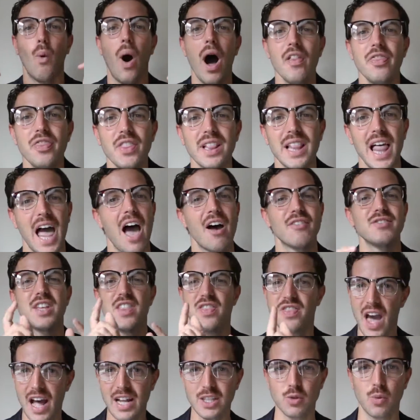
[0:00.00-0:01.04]
want the laughs,
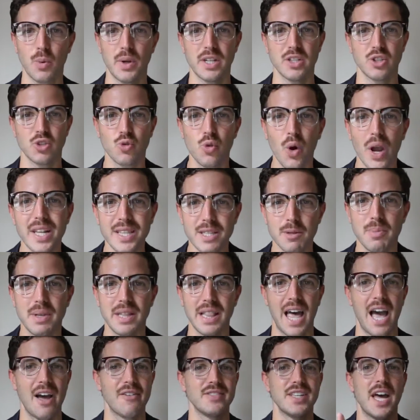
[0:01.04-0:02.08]
that's when it's great to be
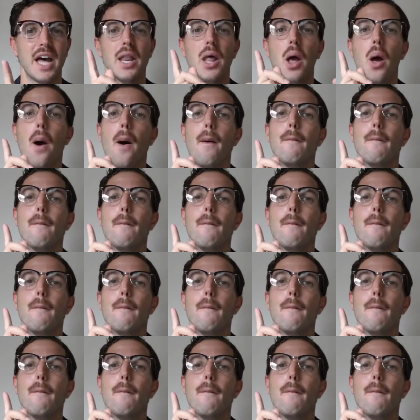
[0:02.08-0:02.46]
laughed at.